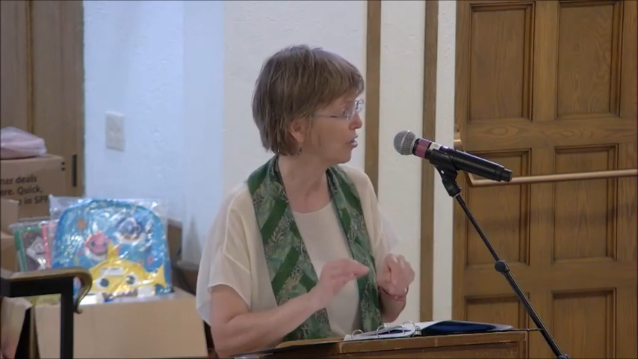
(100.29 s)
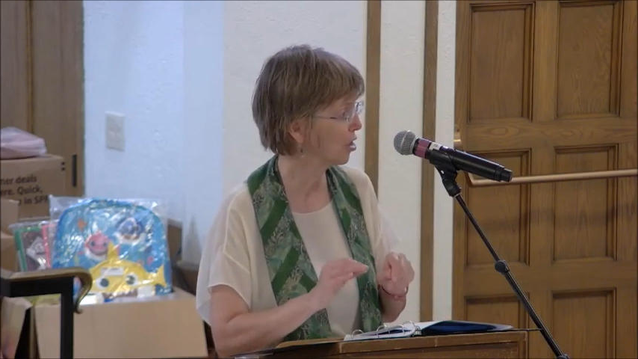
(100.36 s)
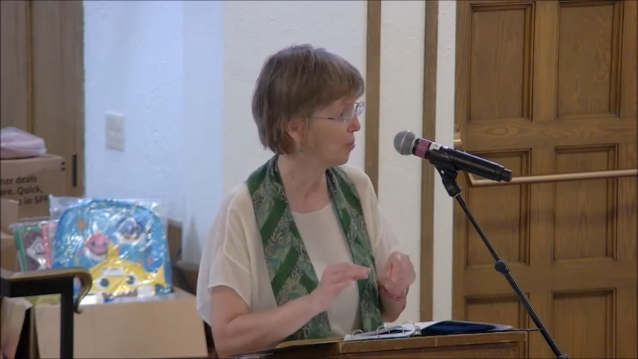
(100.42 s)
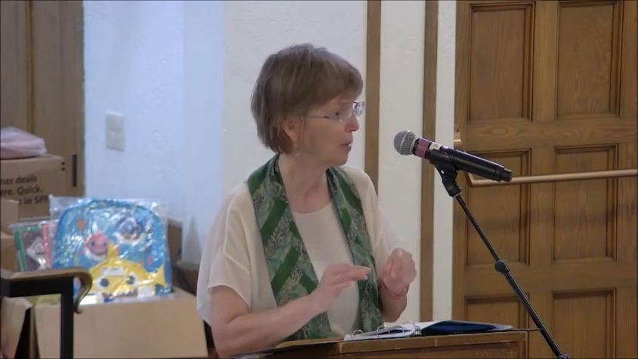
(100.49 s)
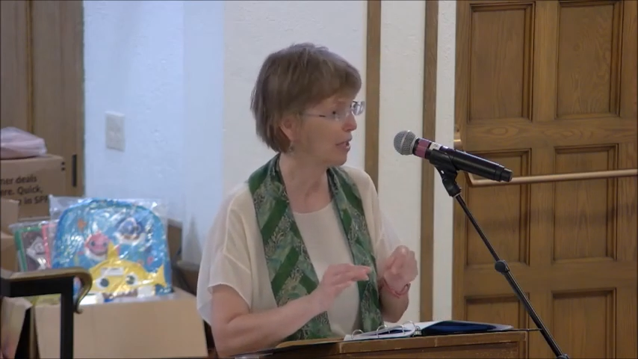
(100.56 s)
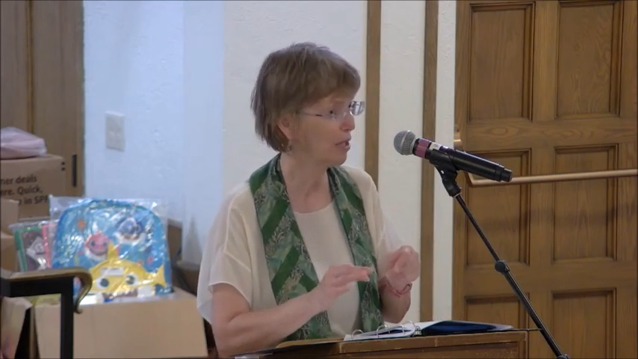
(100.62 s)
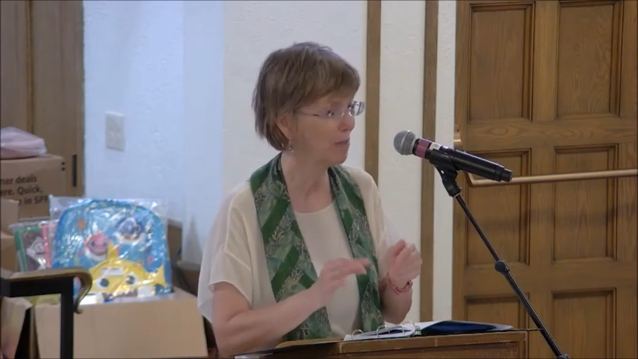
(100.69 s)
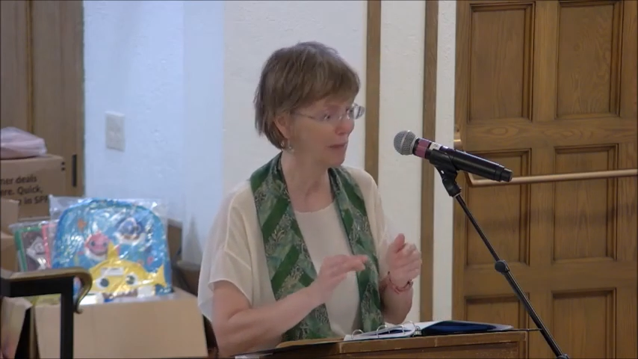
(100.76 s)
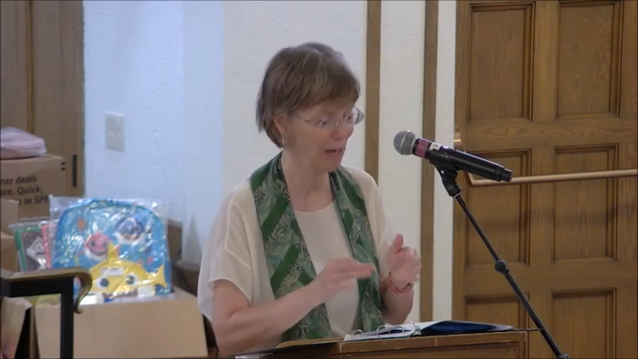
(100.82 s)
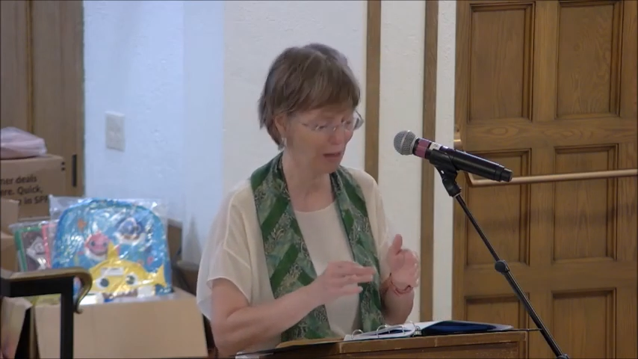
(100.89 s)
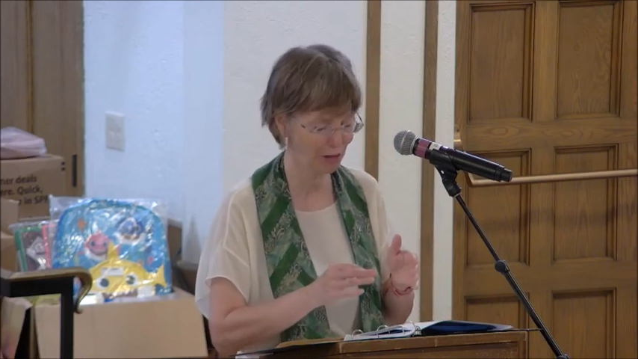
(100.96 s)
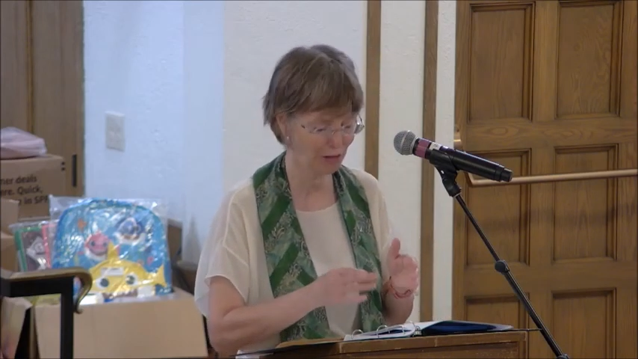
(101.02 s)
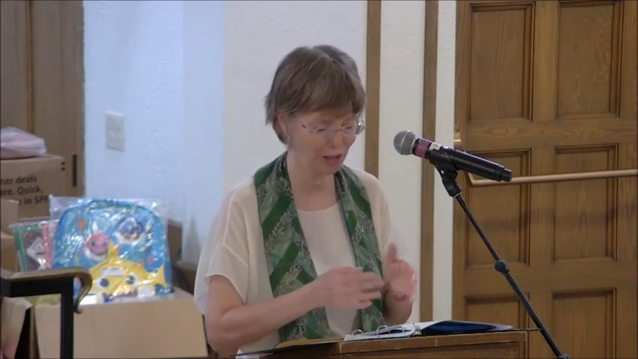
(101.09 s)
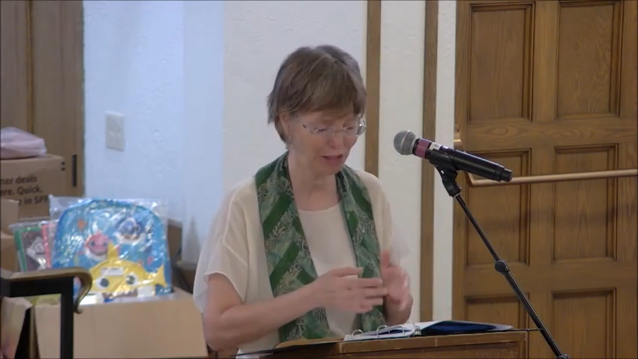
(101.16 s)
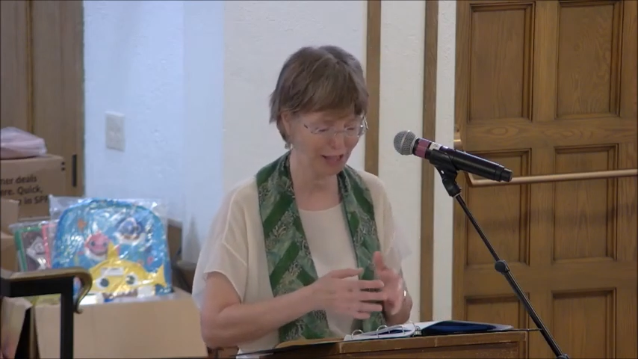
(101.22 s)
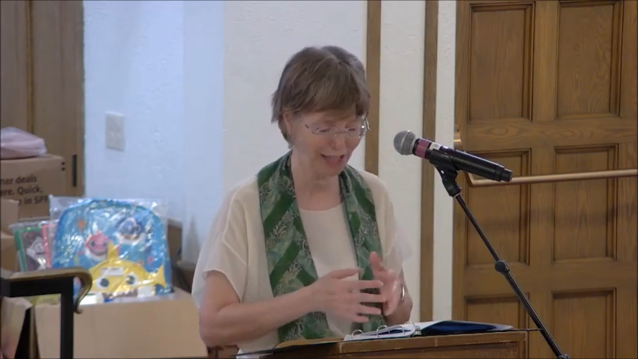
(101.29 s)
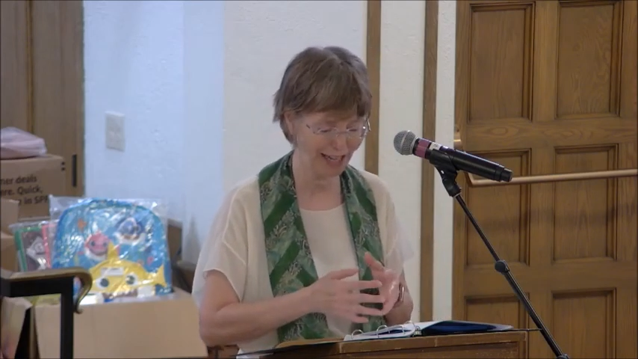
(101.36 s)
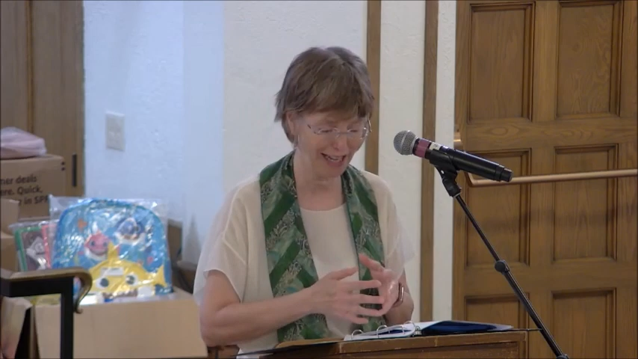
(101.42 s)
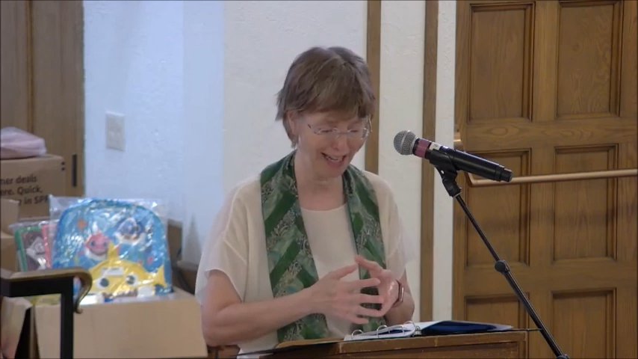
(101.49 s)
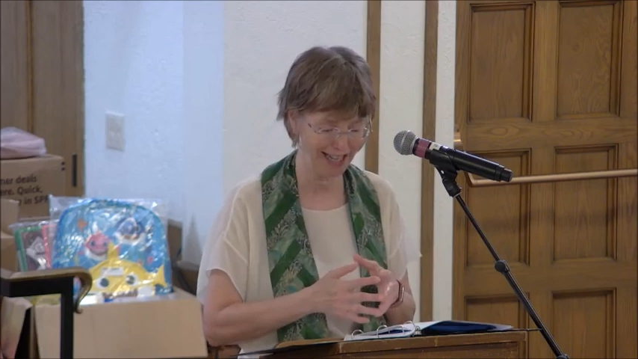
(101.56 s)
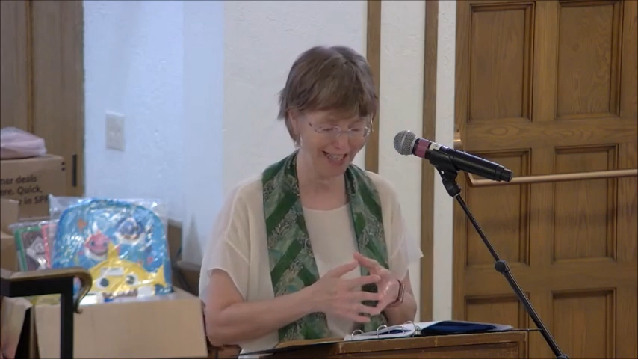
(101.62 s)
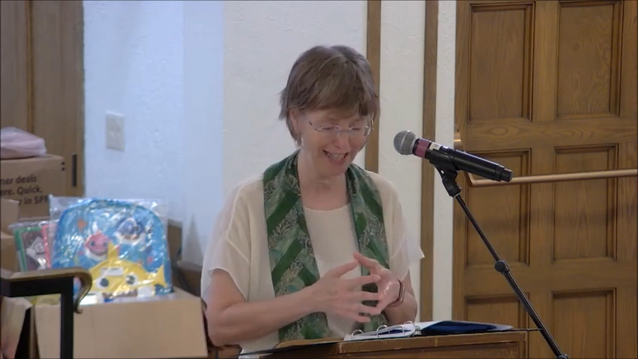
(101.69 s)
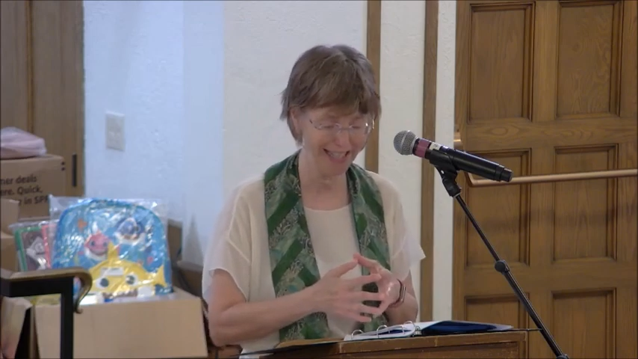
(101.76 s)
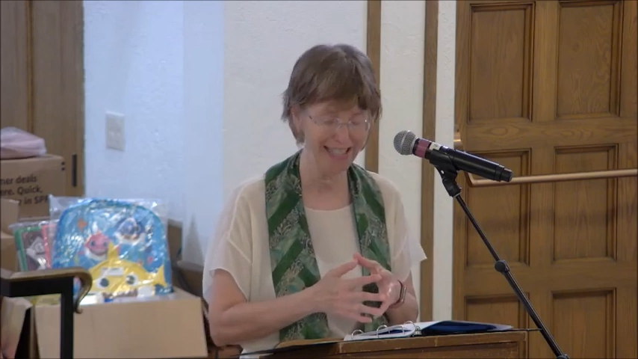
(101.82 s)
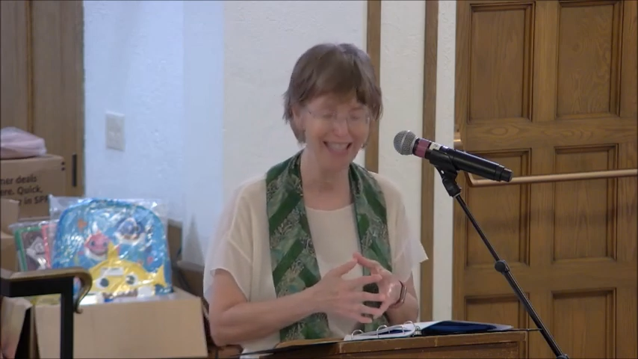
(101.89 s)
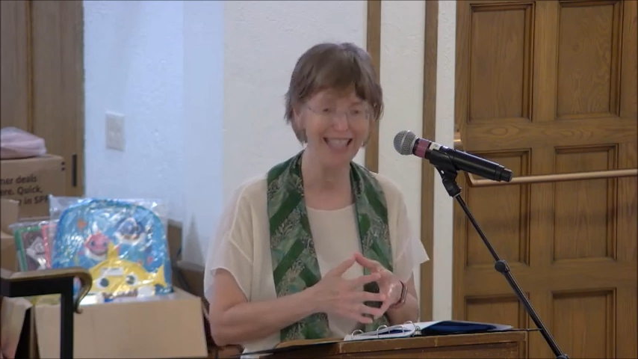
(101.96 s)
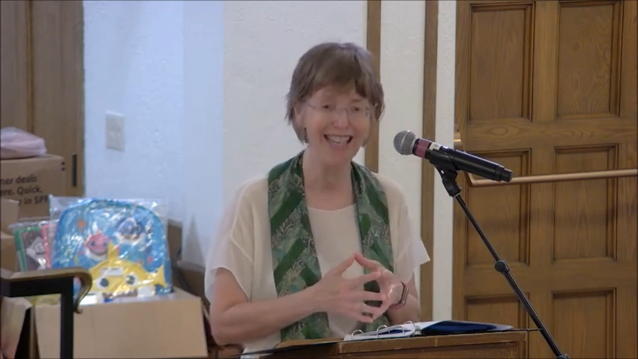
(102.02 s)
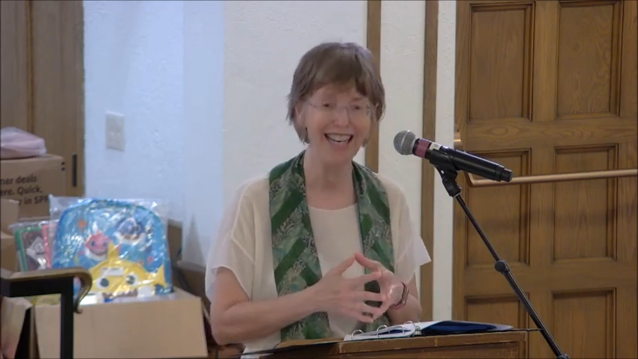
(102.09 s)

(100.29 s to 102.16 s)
speak about today?